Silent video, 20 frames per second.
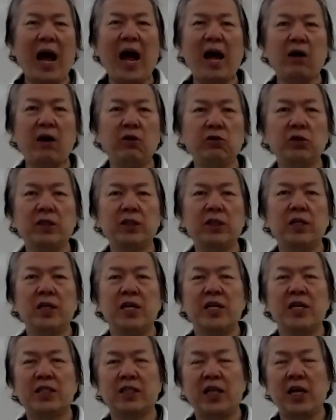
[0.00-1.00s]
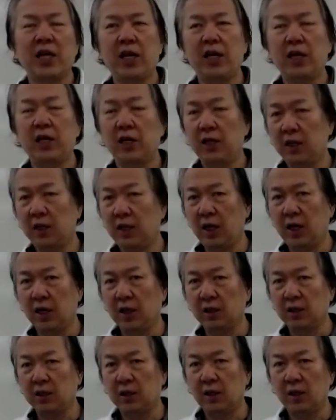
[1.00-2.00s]
ions stay in
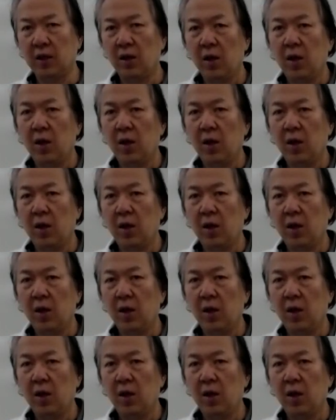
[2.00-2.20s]
theirs.